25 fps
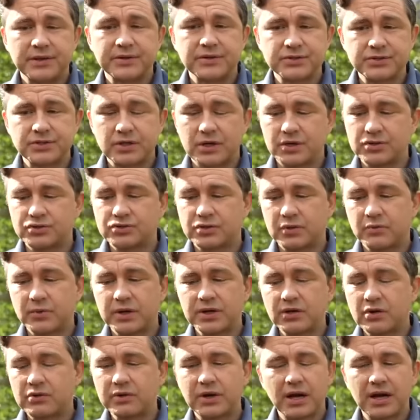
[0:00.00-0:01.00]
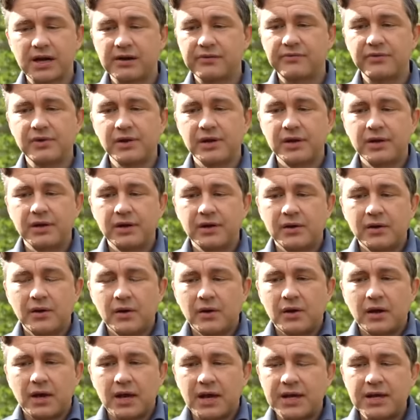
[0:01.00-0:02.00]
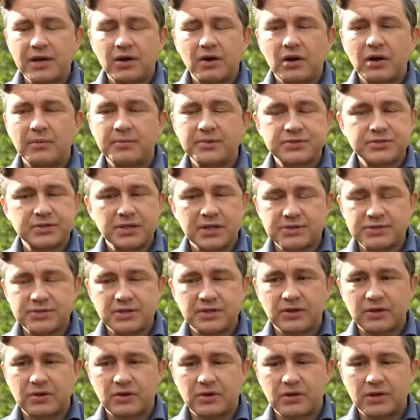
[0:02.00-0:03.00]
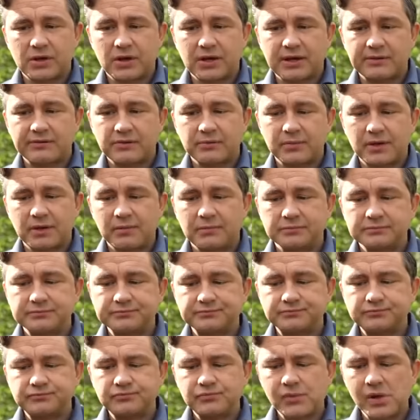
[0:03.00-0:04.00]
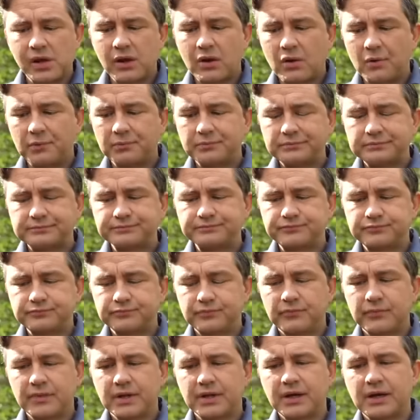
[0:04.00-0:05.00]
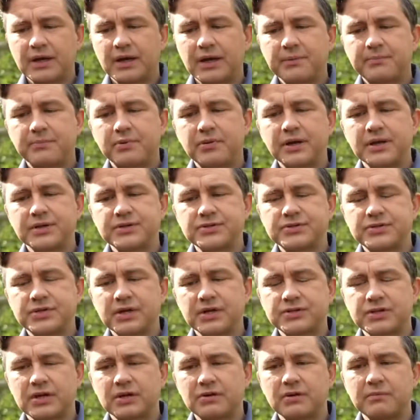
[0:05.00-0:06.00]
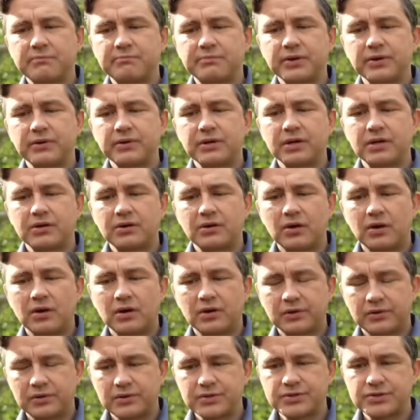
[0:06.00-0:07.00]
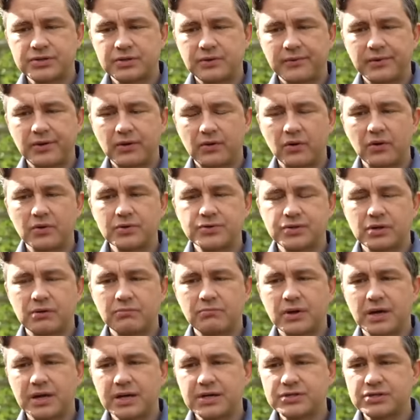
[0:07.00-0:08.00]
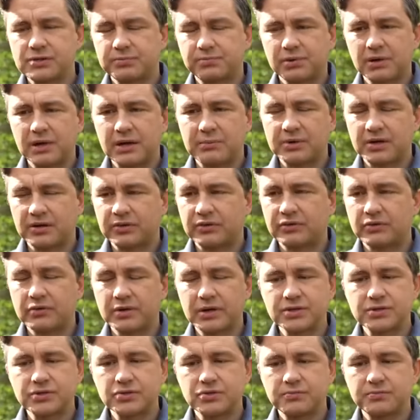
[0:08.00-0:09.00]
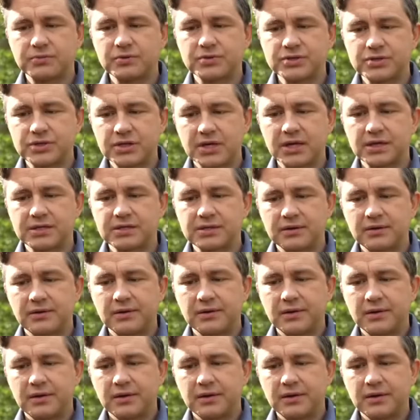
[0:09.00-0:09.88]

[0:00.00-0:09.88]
in this country. We don't have any common sense in the current government. You know, the guy prints $600 billion, grows our money supply by 32%